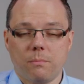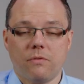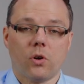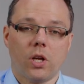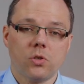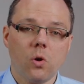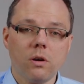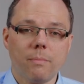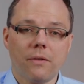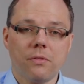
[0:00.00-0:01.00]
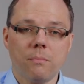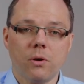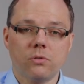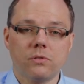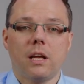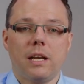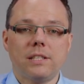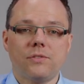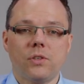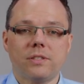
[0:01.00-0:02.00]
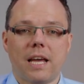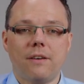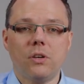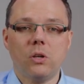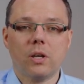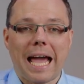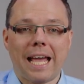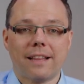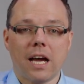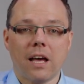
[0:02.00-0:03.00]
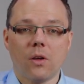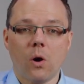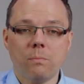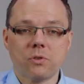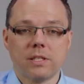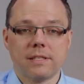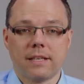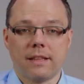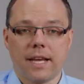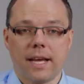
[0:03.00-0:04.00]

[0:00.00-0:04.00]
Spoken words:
Before I talk about the modes, let's first have a look at other options in there.